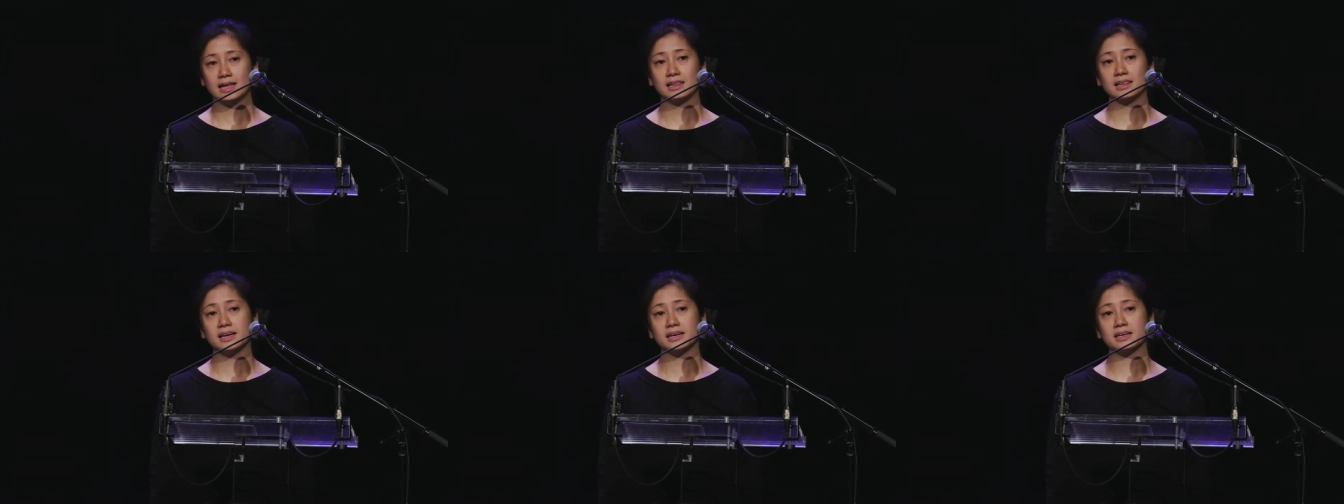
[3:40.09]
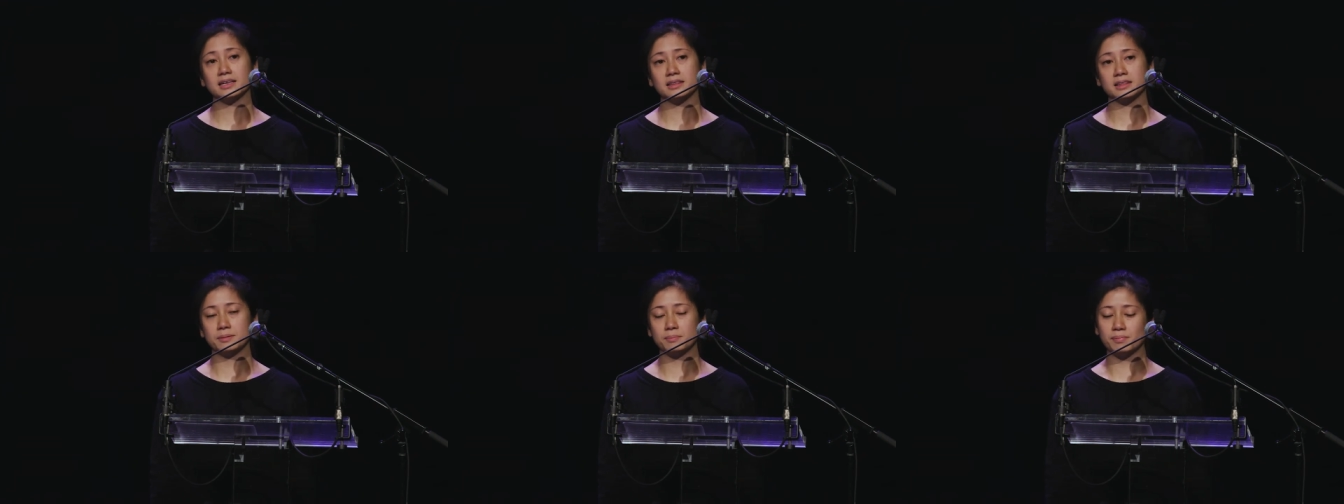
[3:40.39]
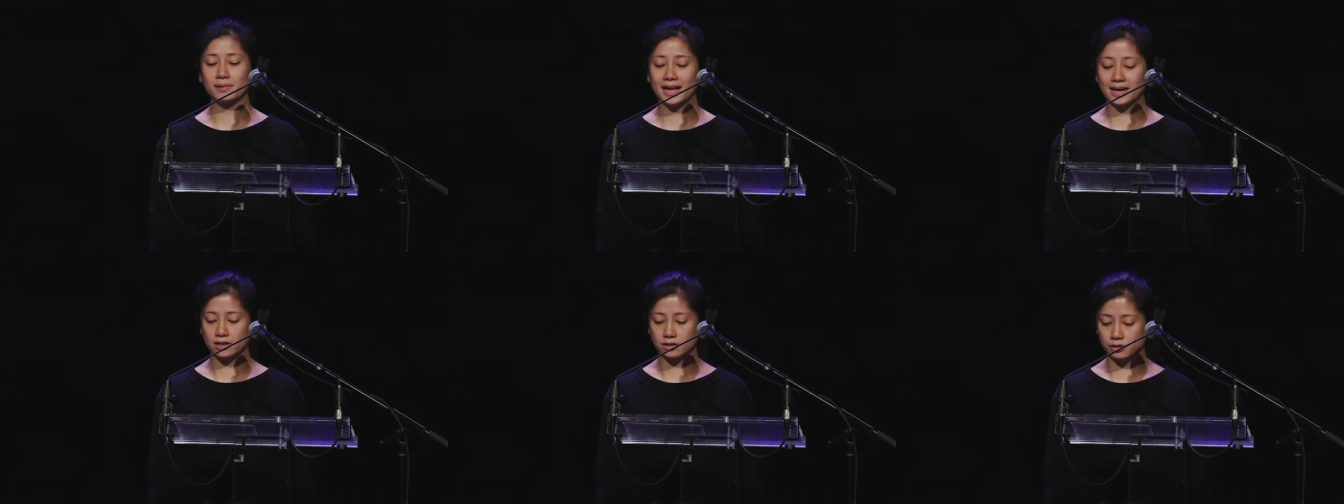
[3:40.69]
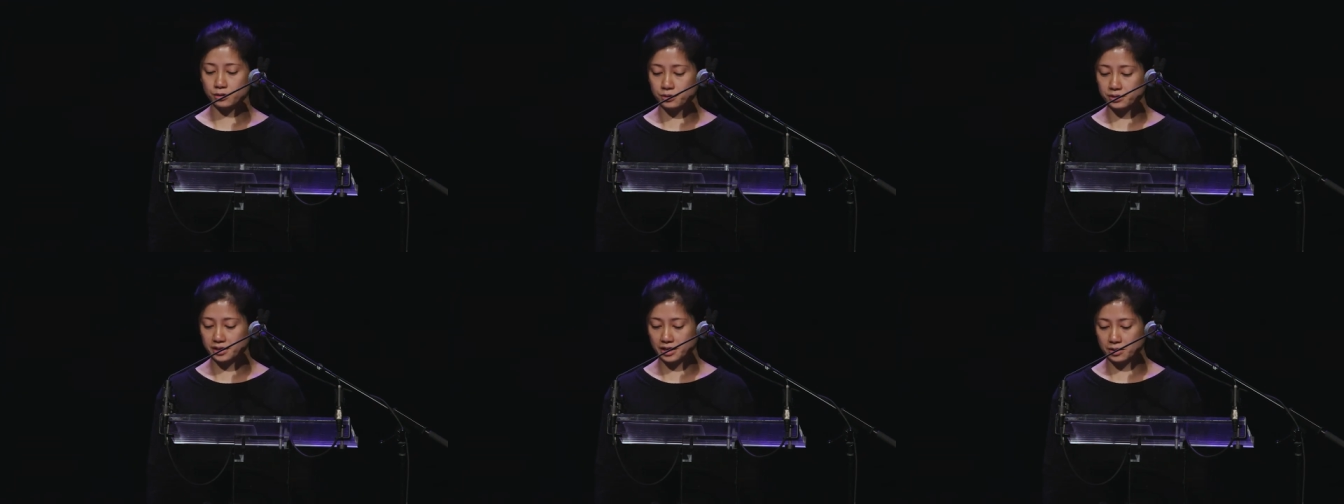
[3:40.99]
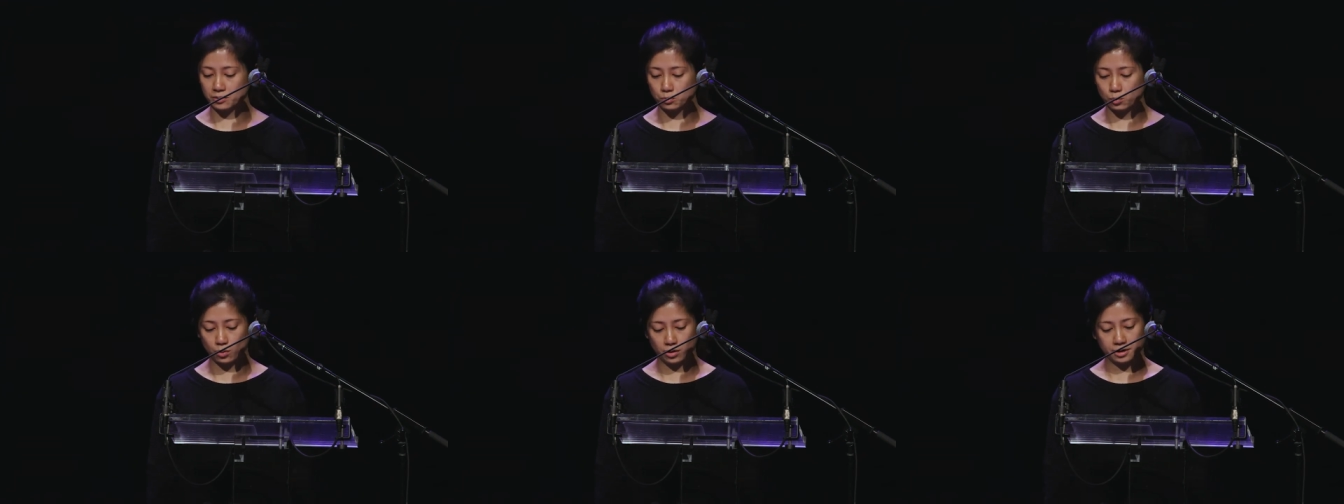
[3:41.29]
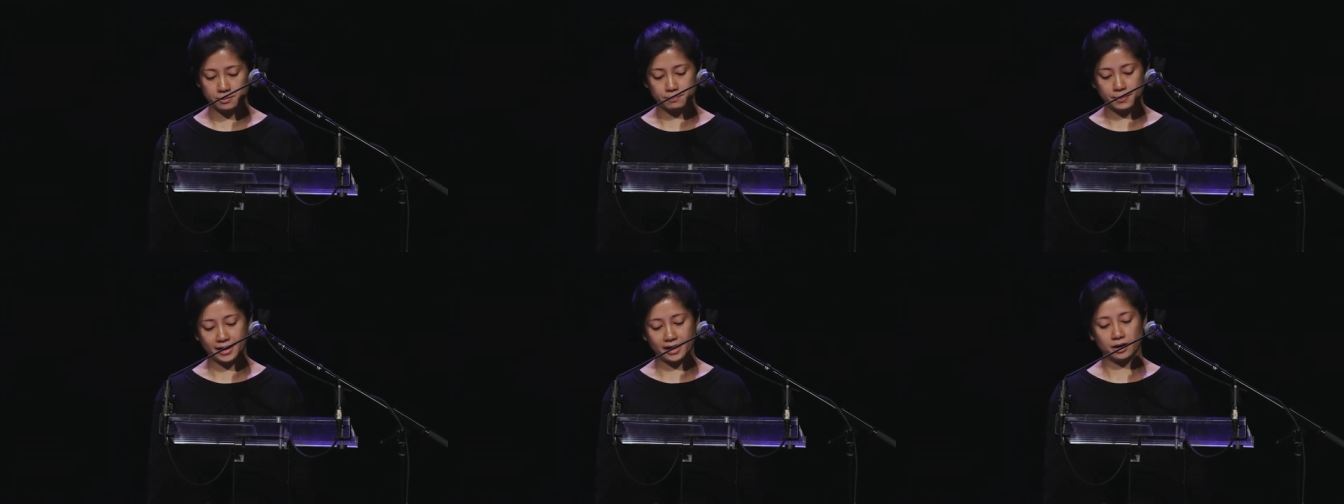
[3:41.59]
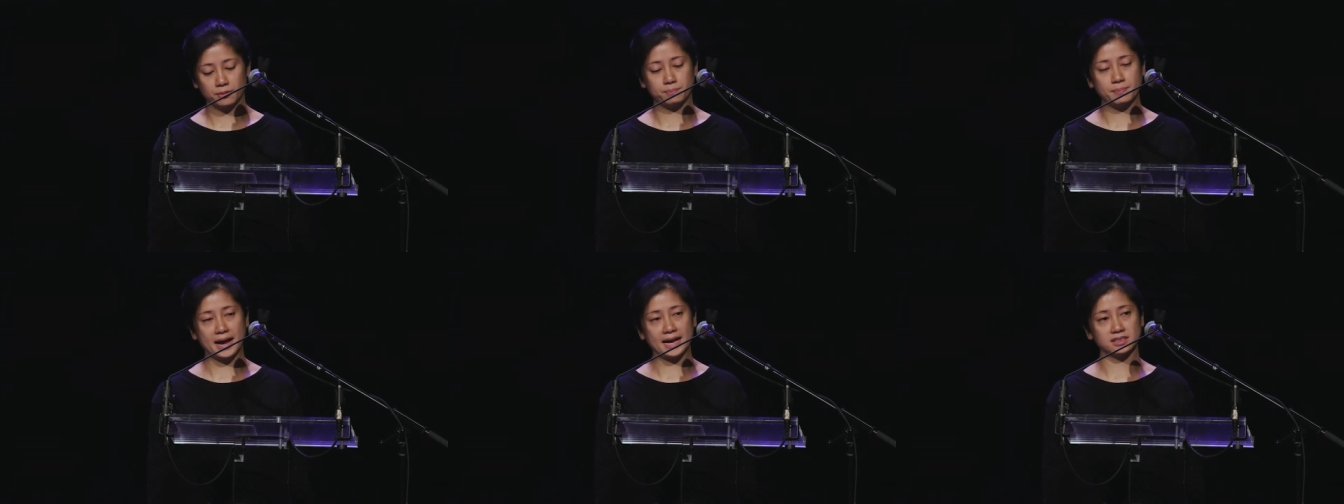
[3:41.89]
like the black clothing worn by
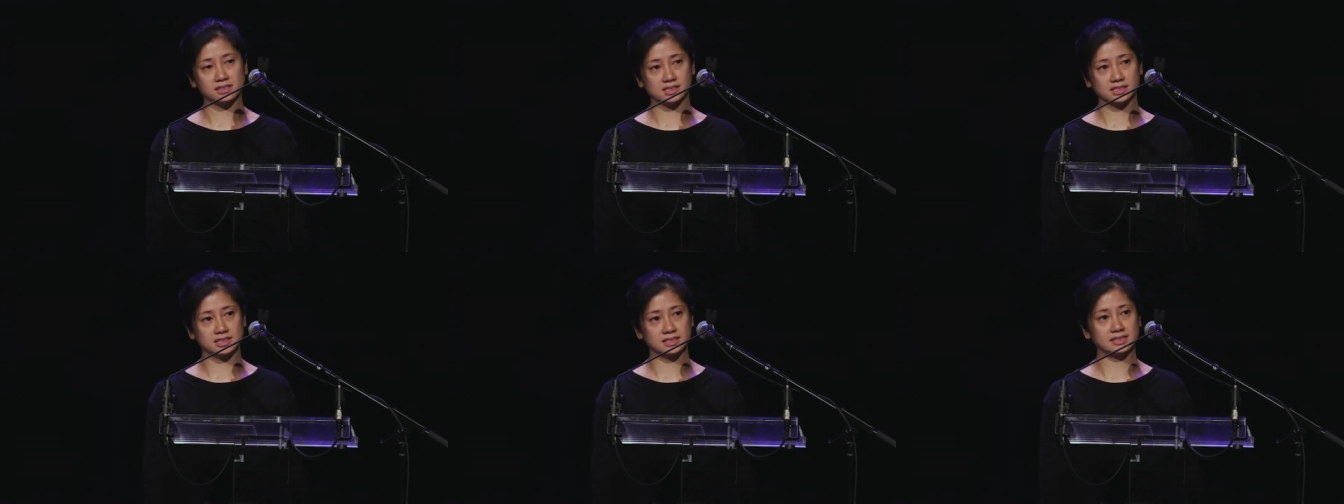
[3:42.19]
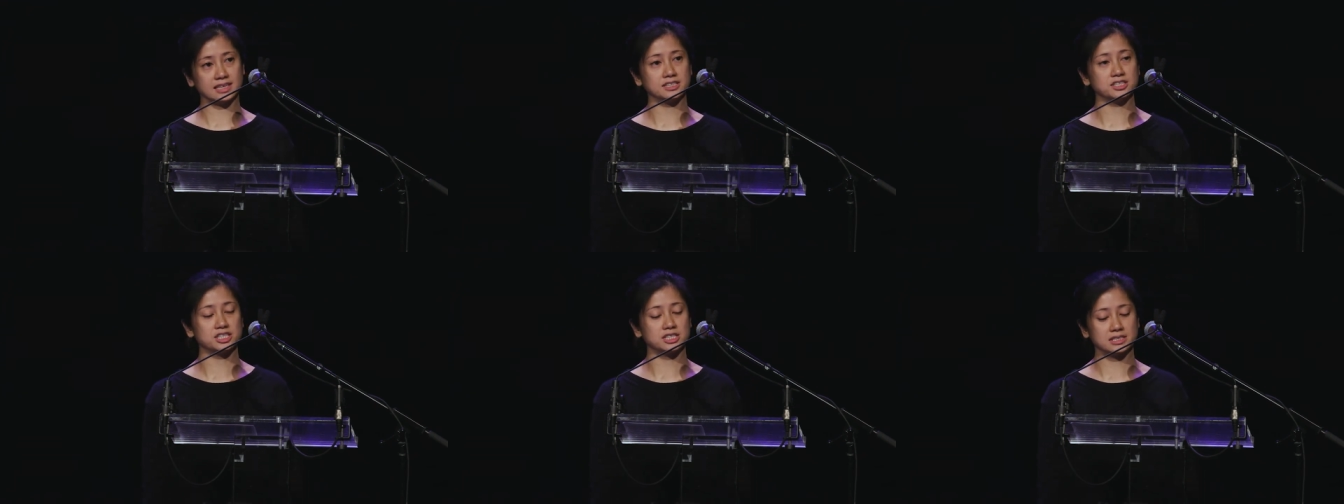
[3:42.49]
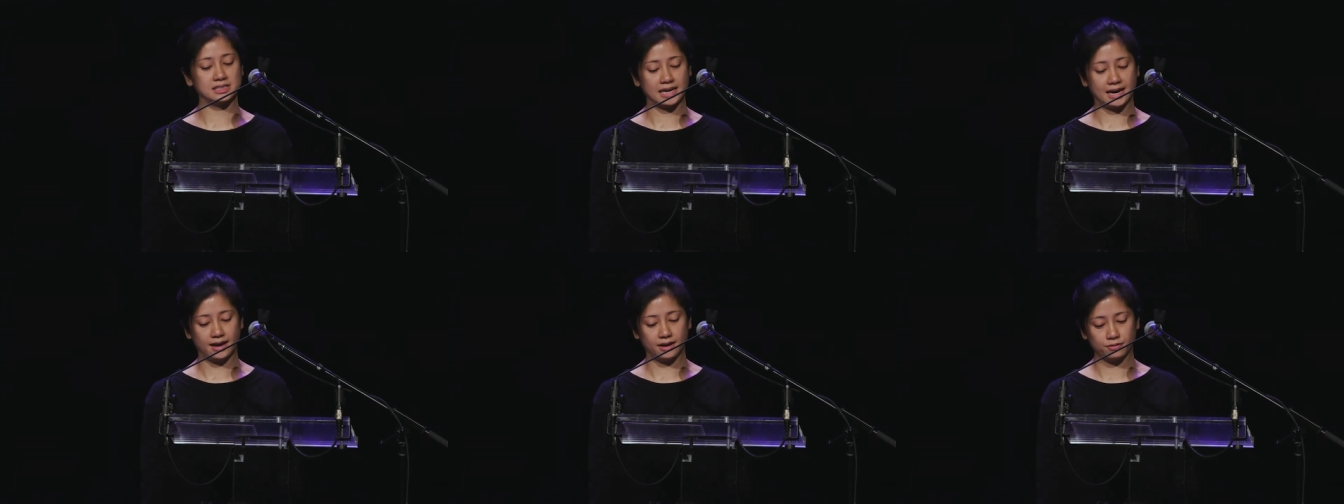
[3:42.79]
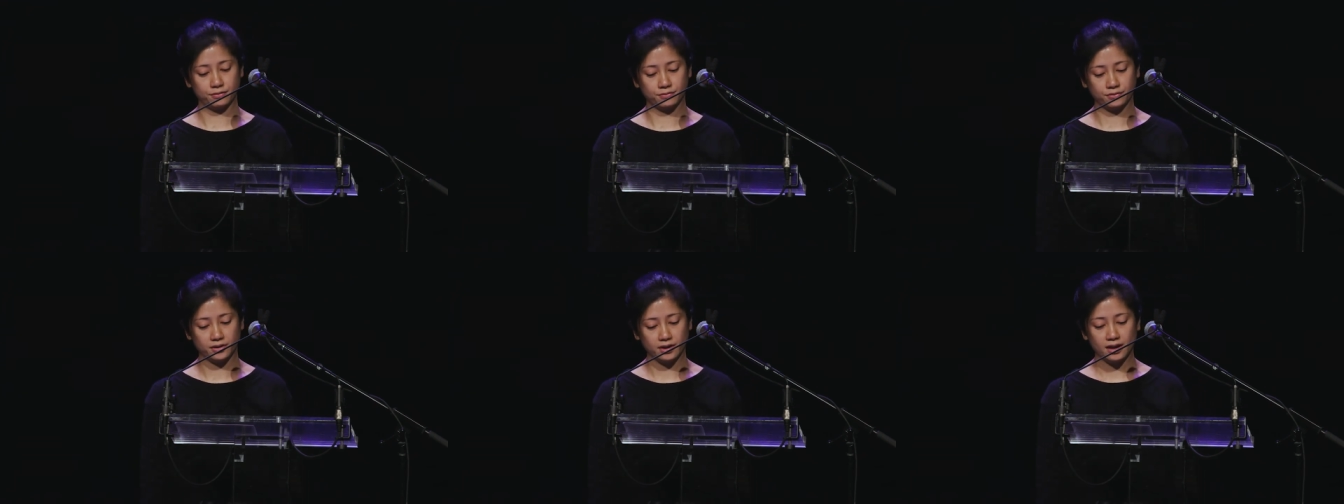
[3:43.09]
our backstage staff